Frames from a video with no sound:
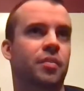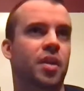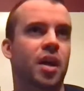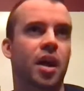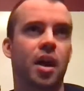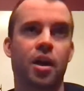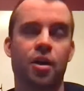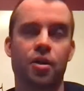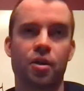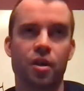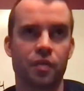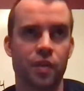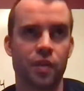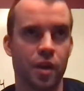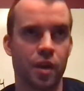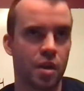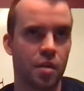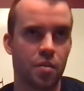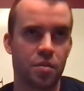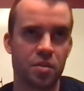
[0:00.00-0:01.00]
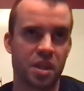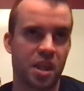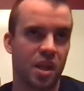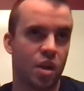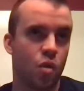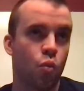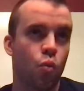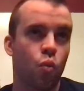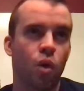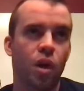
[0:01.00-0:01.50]
I don't even. It was like
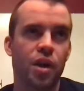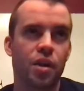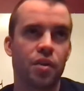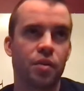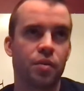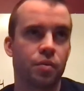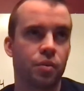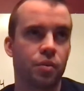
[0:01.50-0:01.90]
a one